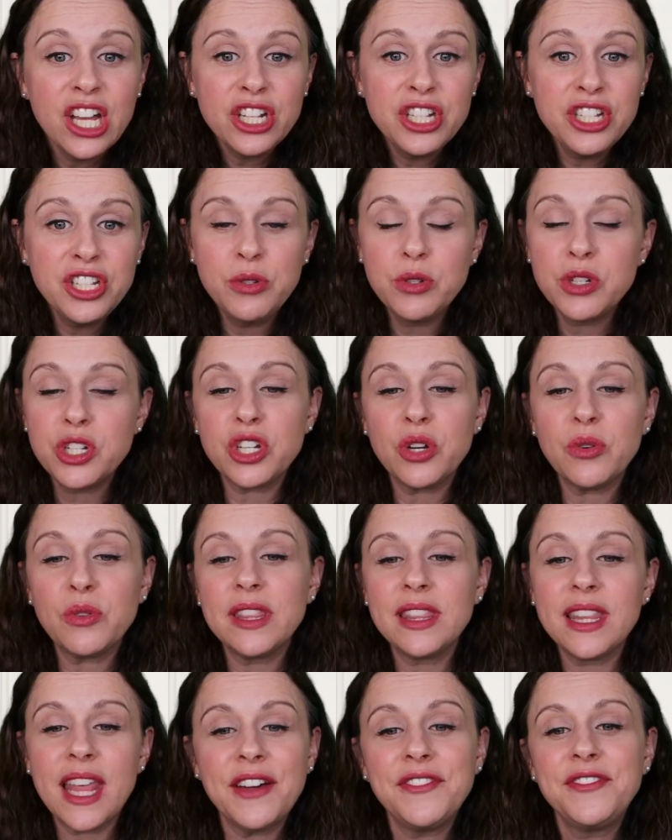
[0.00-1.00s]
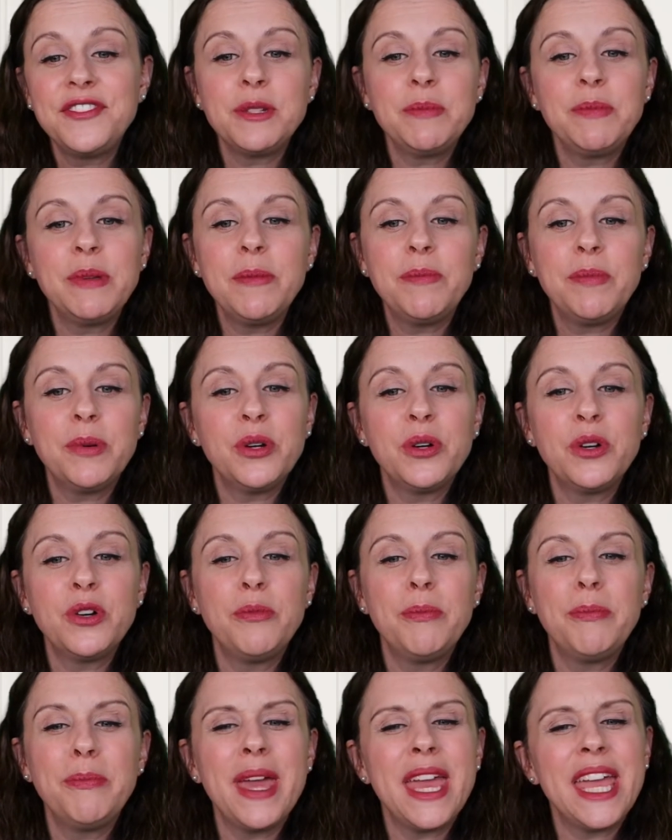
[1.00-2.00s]
Do you show love to people
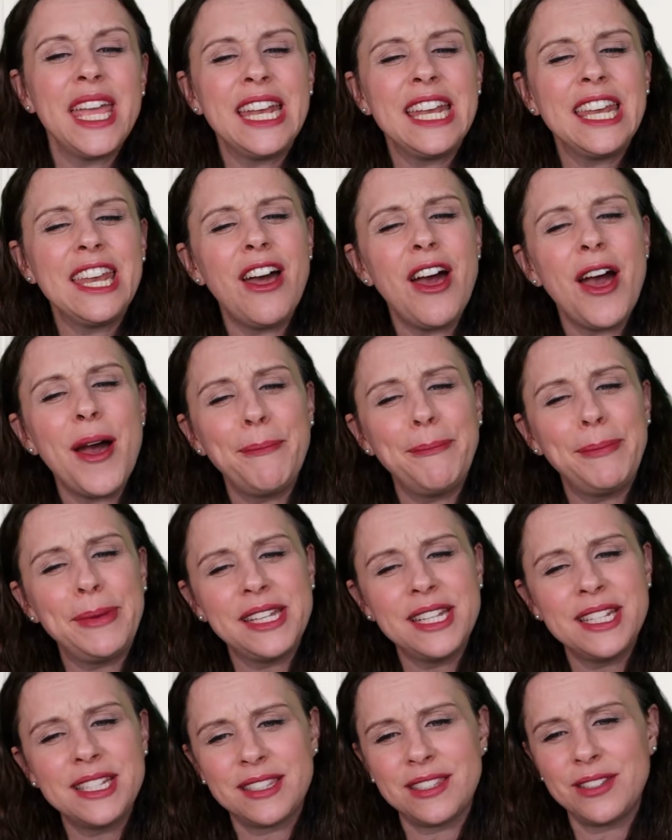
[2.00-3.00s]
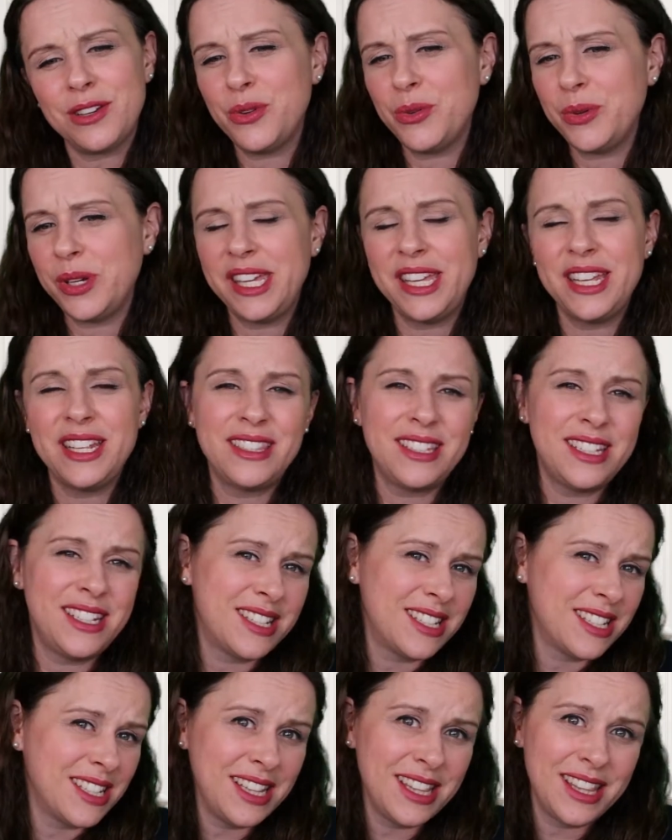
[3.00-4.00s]
who may not be so easy
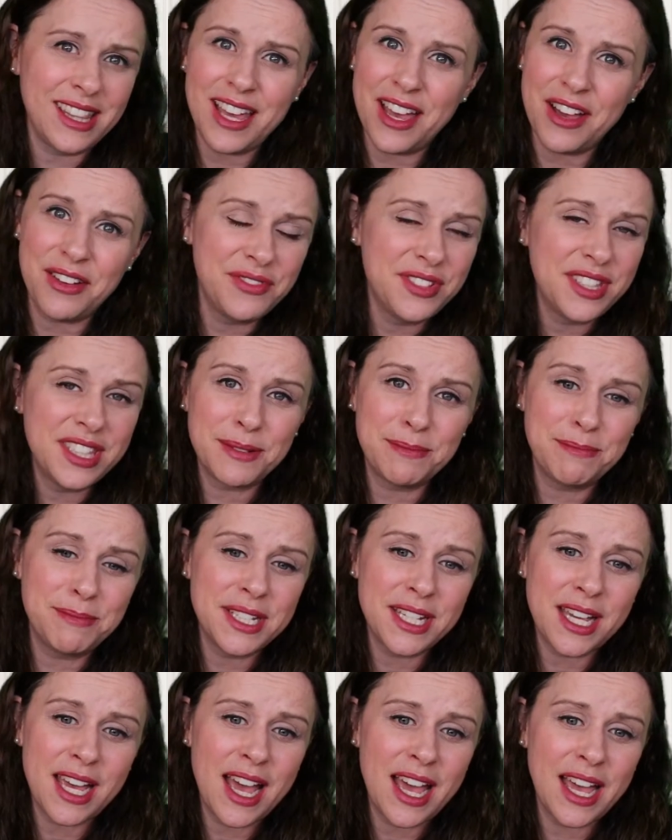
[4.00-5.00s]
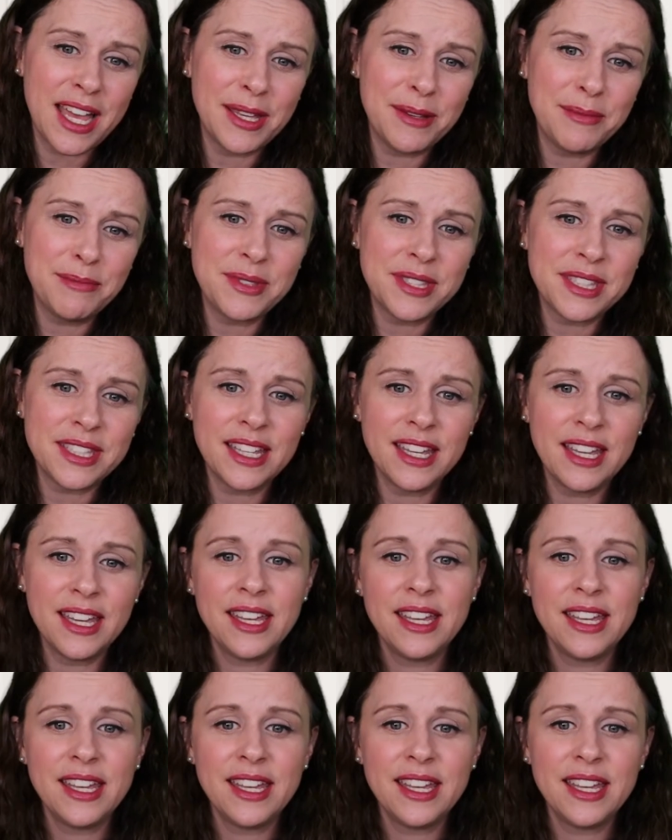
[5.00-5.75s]
to love sometimes?